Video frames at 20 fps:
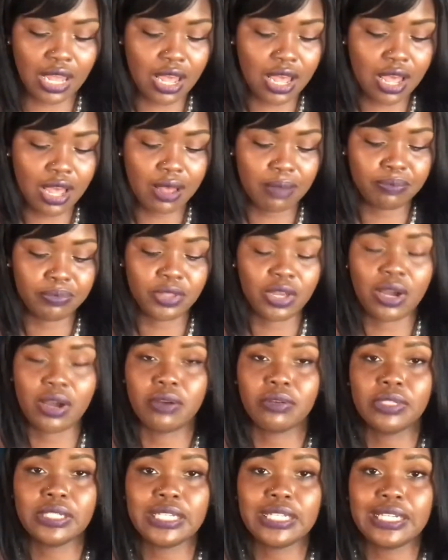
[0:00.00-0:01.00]
the
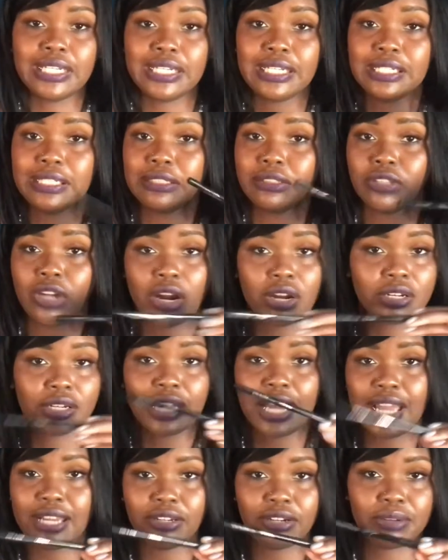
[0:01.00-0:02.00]
only dark
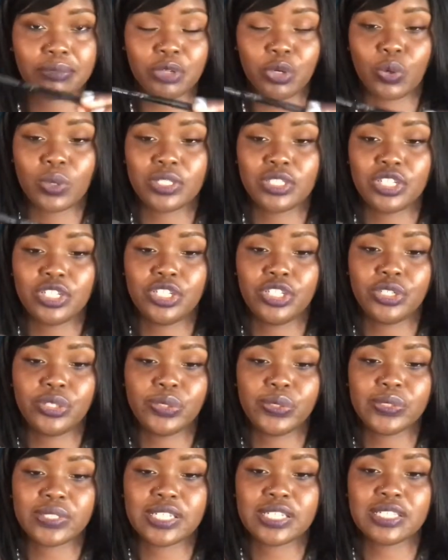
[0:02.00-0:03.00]
liner I'm going to
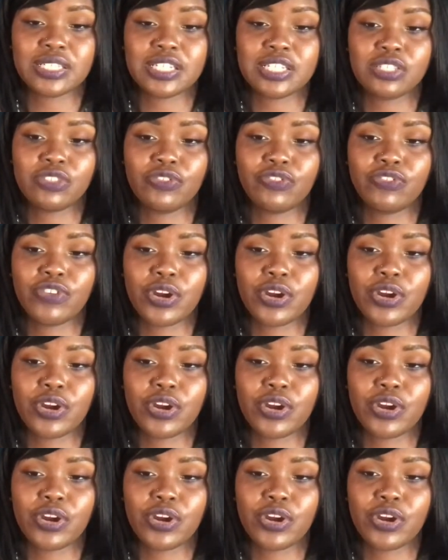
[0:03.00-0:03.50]
use is this